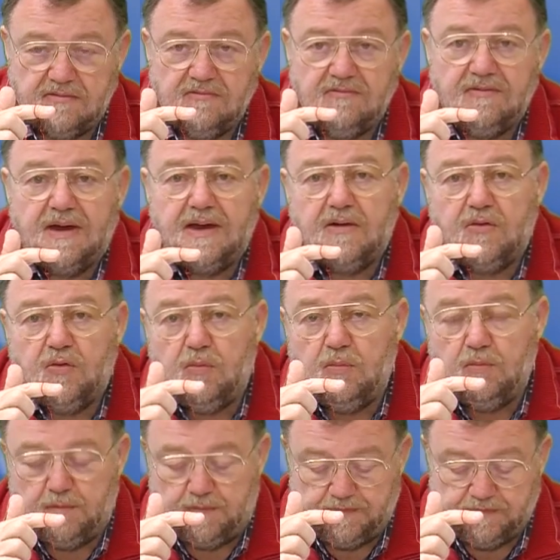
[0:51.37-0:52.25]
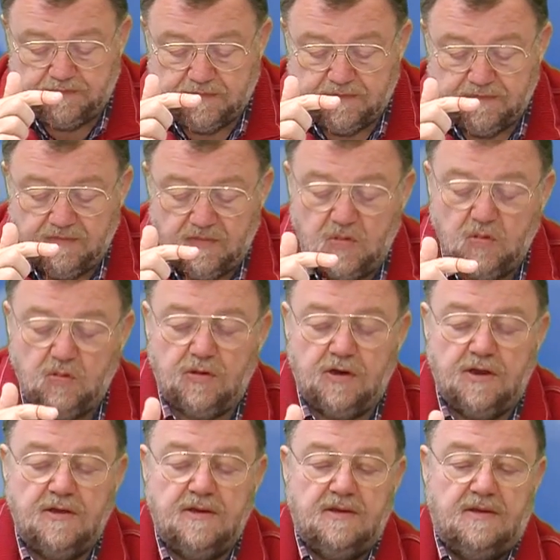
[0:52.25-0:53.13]
Warum? It's
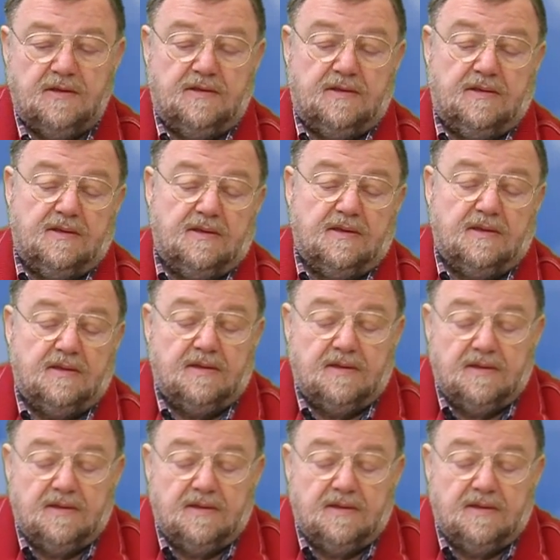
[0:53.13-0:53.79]
pretty simple.